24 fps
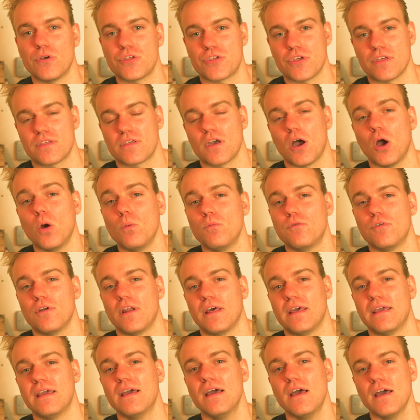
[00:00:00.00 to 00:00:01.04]
which is
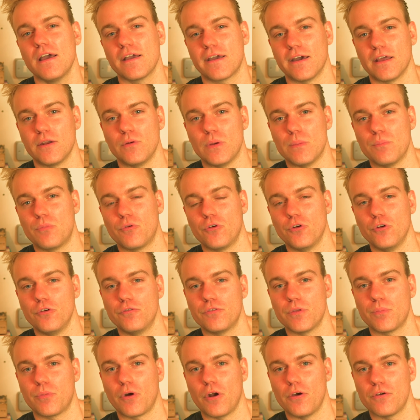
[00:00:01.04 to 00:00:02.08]
hopefully going to
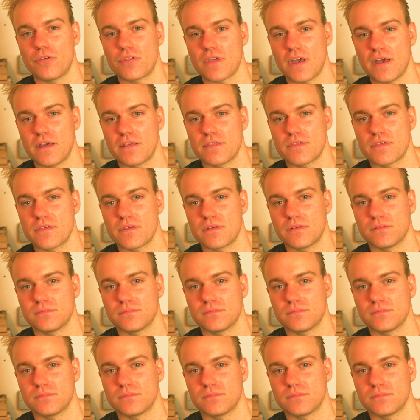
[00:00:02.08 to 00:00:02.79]
improve the process.